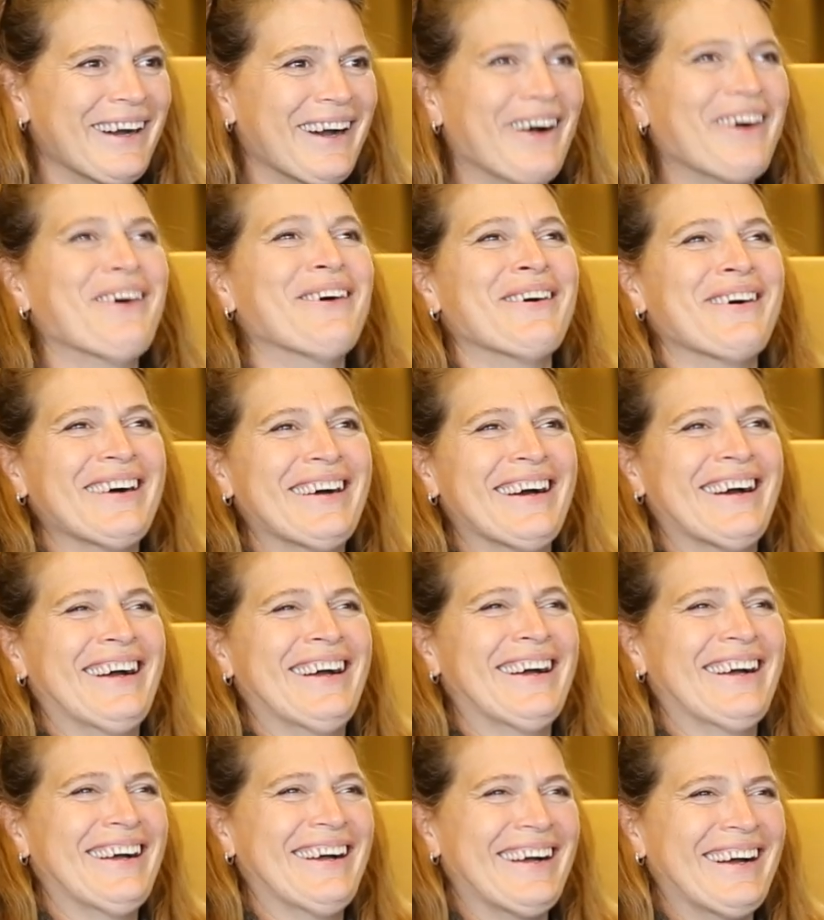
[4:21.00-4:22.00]

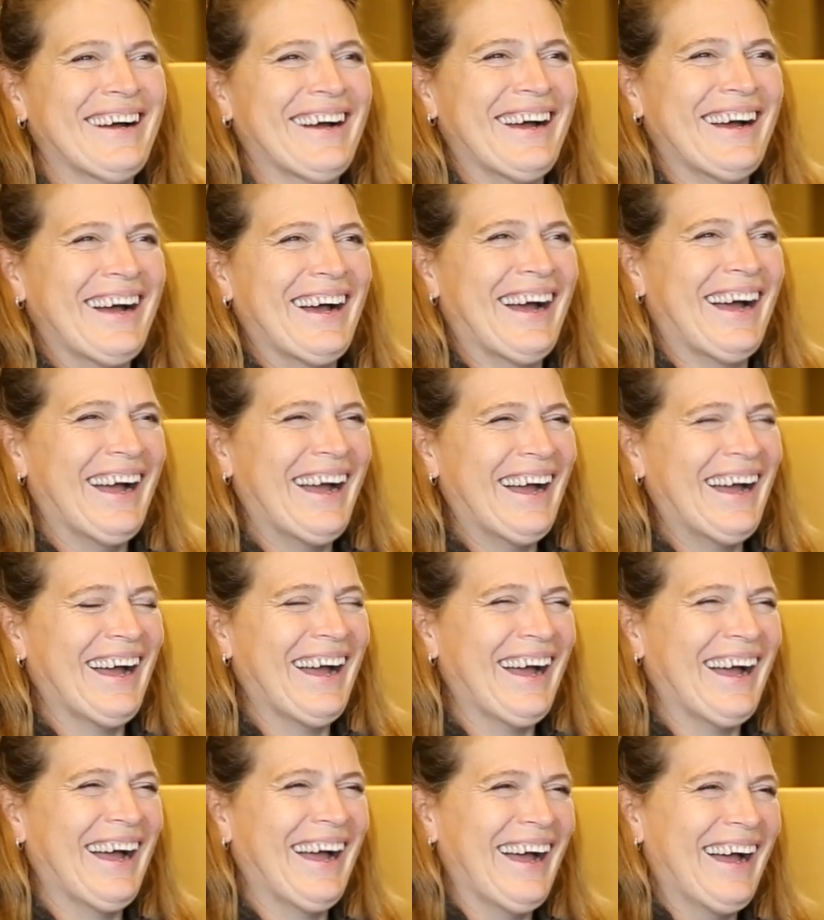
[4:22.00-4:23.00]

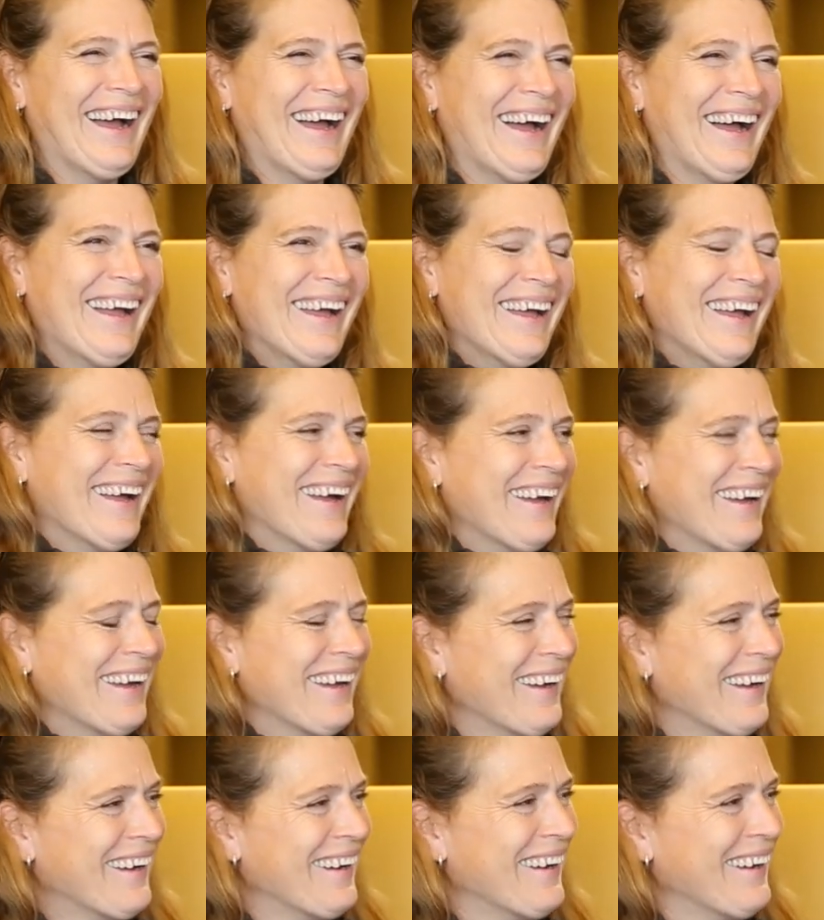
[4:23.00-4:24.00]

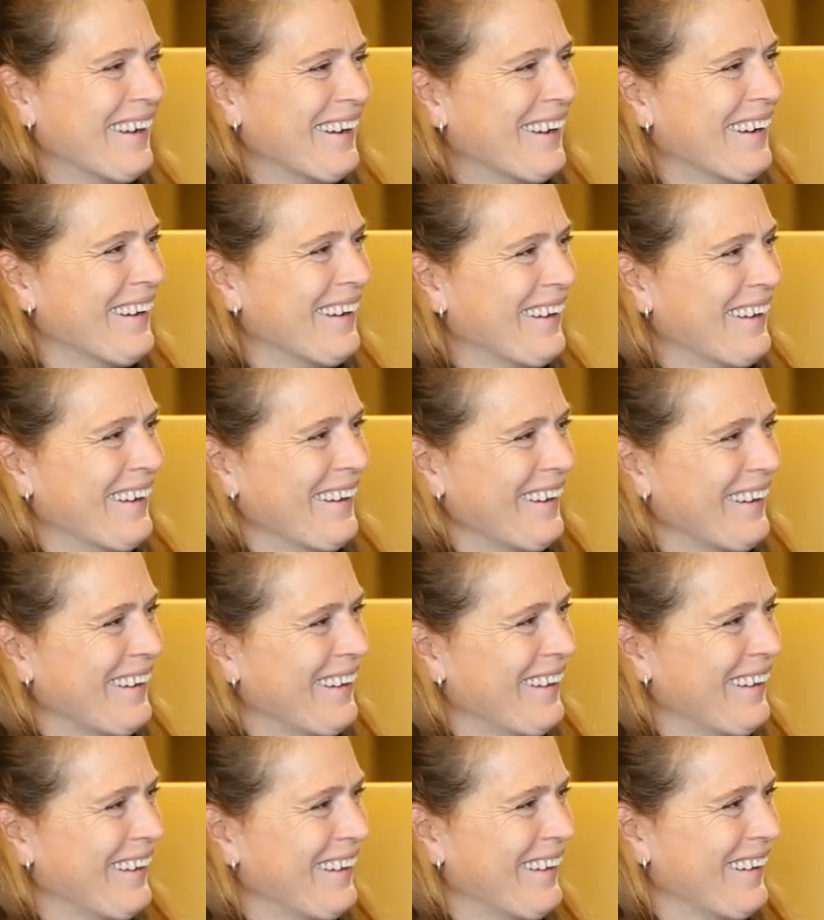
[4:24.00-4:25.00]

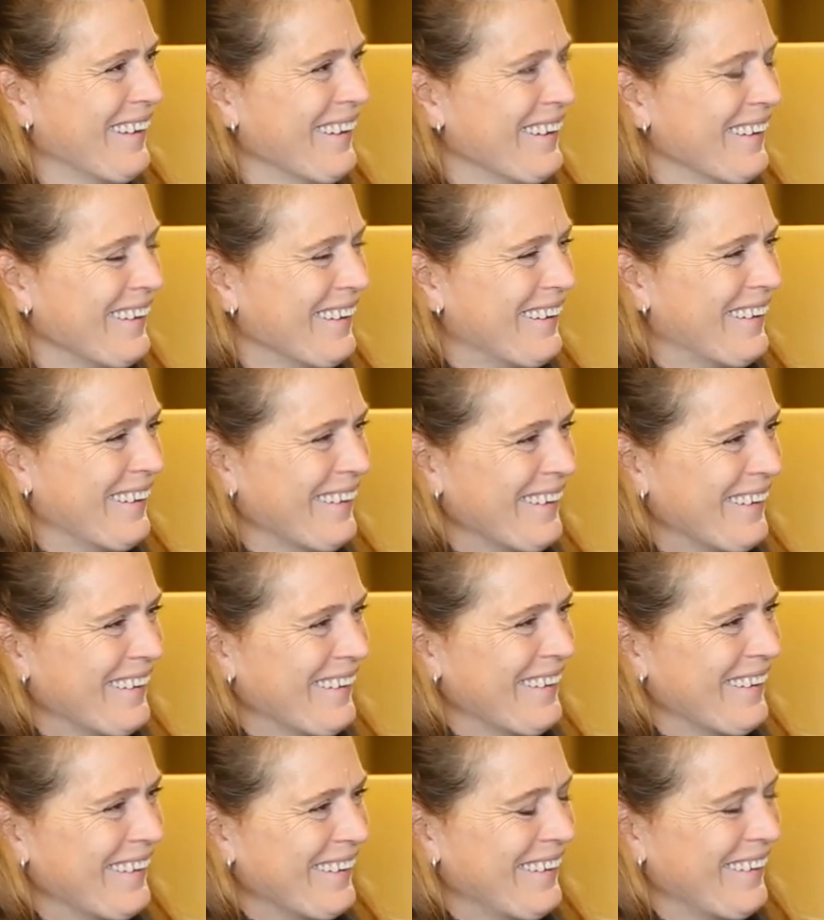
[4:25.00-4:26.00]

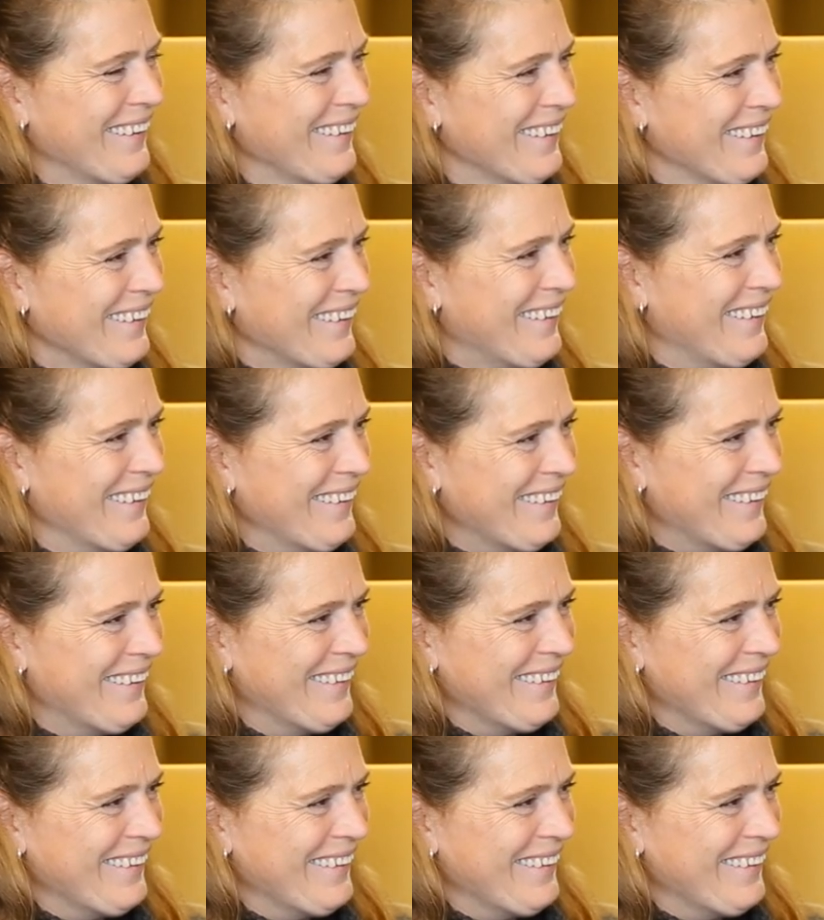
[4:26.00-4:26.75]
[no speech]